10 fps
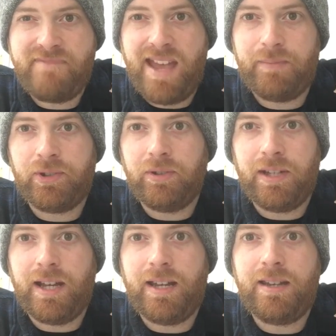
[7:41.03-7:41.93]
Absolutely
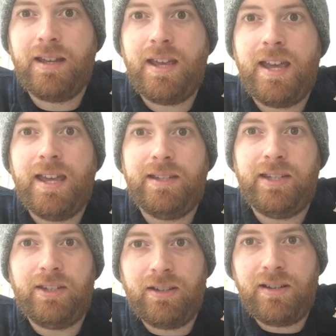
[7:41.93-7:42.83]
not. Is
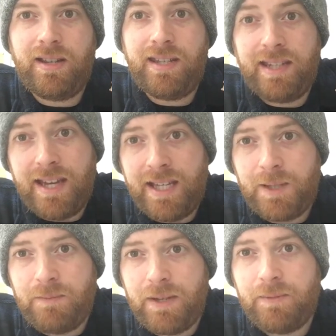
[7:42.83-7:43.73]
he good? Yeah,
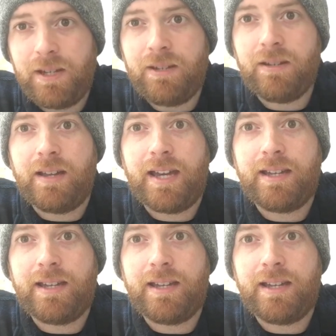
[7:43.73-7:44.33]
he's pretty good.